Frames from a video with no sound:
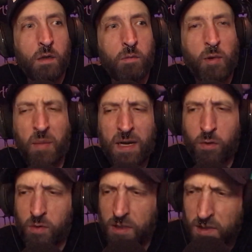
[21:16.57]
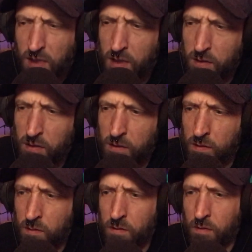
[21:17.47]
But my oldest son
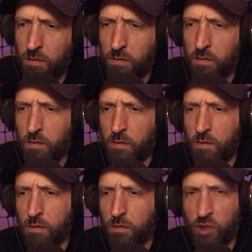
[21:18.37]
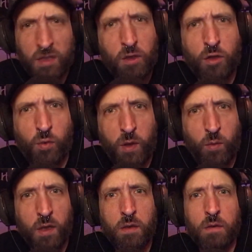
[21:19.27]
just turned
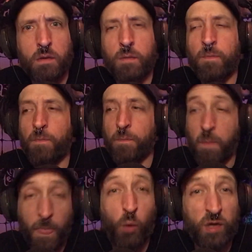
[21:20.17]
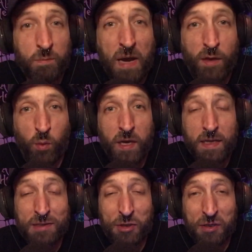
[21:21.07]
21. Which, by the way,
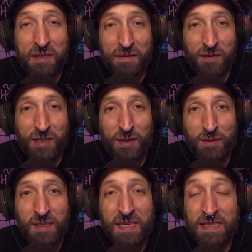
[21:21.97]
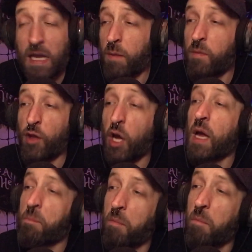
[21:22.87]
his cooking videos, the
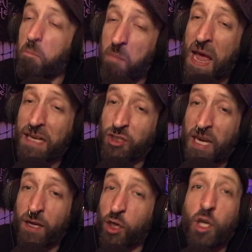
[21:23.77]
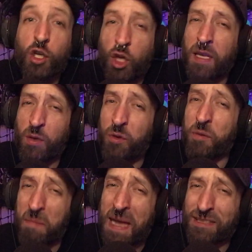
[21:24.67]
Mad Chatter, Cooking
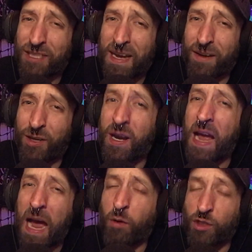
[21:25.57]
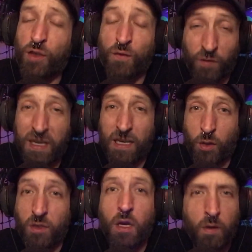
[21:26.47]
with Mad Chatter how-to
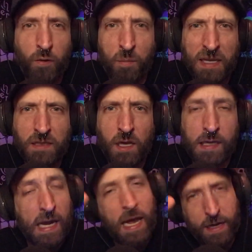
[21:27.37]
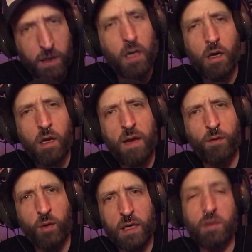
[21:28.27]
videos for my son and
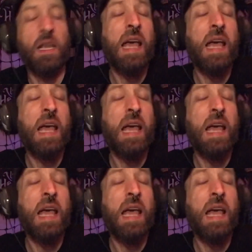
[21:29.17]
everyone else,